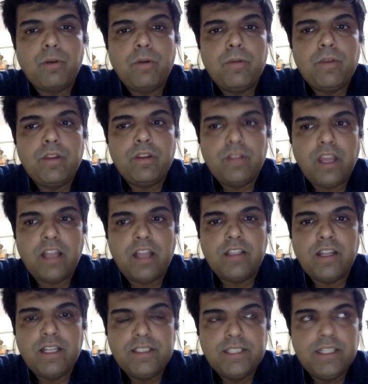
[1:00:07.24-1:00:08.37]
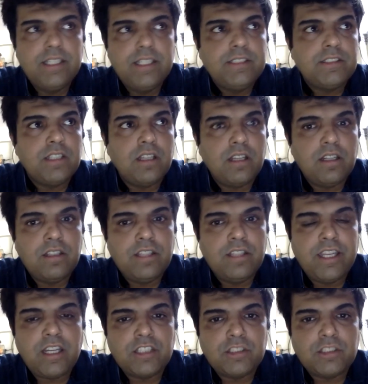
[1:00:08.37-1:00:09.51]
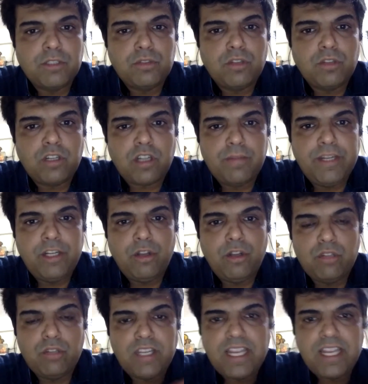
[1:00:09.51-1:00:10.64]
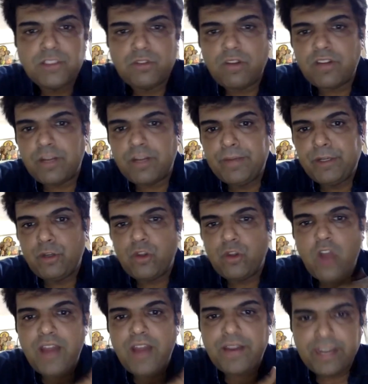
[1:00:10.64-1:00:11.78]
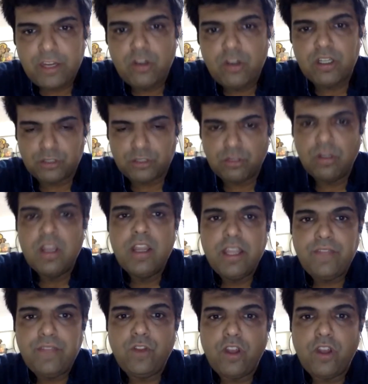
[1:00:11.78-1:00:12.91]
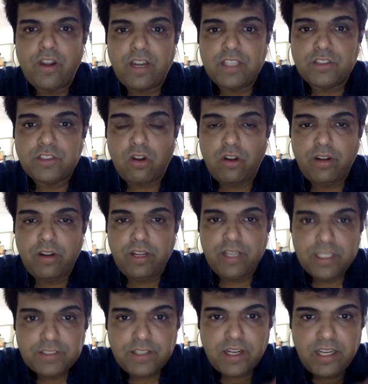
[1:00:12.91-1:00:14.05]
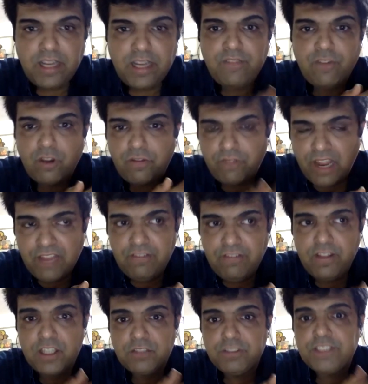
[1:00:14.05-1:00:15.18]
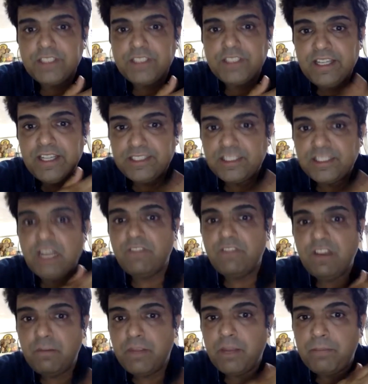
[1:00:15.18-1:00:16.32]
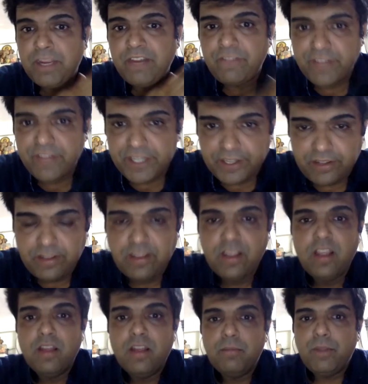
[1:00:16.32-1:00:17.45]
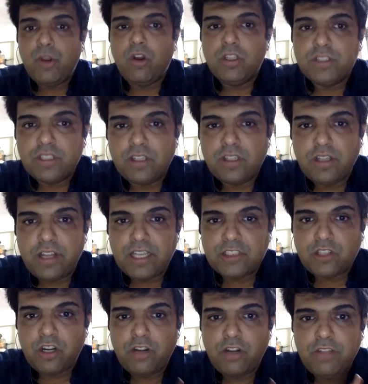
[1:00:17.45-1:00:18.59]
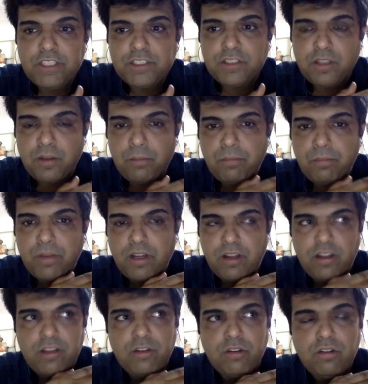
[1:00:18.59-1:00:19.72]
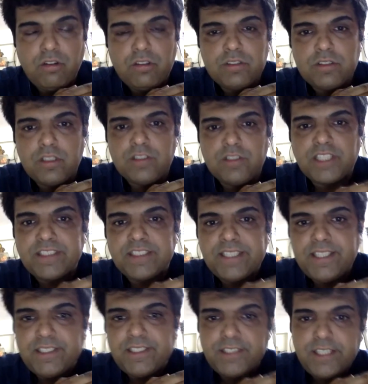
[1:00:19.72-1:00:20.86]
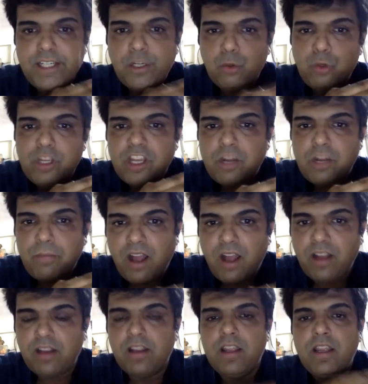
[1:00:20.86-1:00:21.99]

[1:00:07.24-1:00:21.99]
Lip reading: The reason is the customers who are coming to you, the guests who are coming to you are regular. So if your restaurant is running for 5 years, which in itself will be a big feat, because a restaurant which succeeds the 2 year mark